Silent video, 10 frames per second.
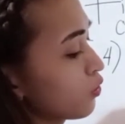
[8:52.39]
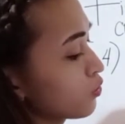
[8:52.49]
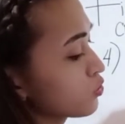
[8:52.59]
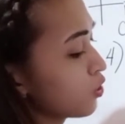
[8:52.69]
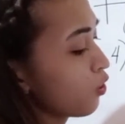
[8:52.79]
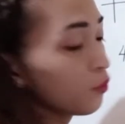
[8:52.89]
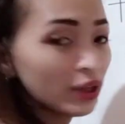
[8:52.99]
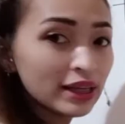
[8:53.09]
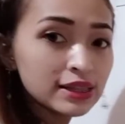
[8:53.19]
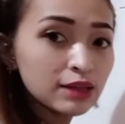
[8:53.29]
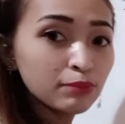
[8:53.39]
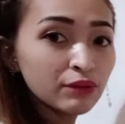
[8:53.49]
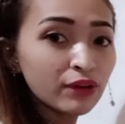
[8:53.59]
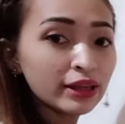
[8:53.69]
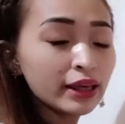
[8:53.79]
So we can
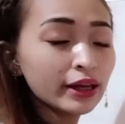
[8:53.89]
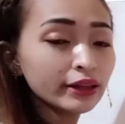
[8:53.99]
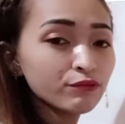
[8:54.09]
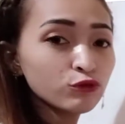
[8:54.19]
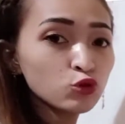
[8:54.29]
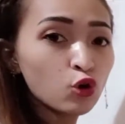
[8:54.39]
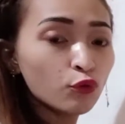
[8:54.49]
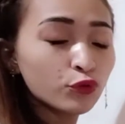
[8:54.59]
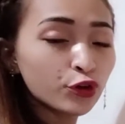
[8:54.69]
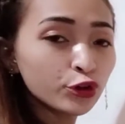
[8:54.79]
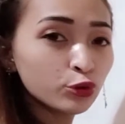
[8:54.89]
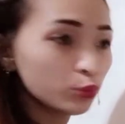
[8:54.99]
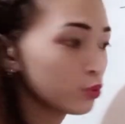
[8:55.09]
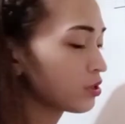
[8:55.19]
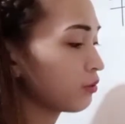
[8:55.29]
simplify negative 2 over
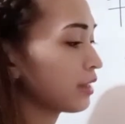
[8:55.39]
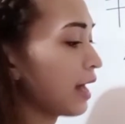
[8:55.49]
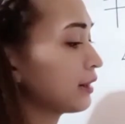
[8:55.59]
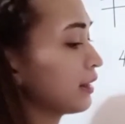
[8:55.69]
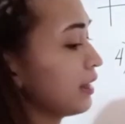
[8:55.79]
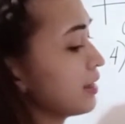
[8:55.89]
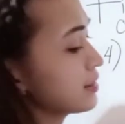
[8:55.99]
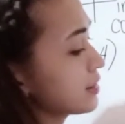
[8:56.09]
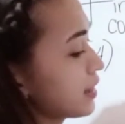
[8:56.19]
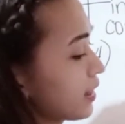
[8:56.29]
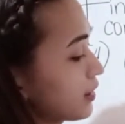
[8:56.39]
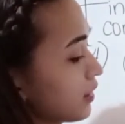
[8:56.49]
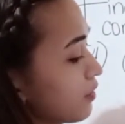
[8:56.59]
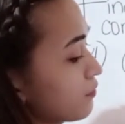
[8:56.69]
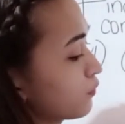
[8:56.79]
2. So that is
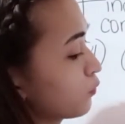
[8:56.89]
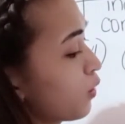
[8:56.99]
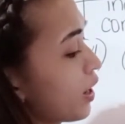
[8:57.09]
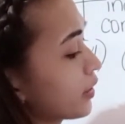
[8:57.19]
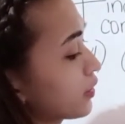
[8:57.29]
negative 1.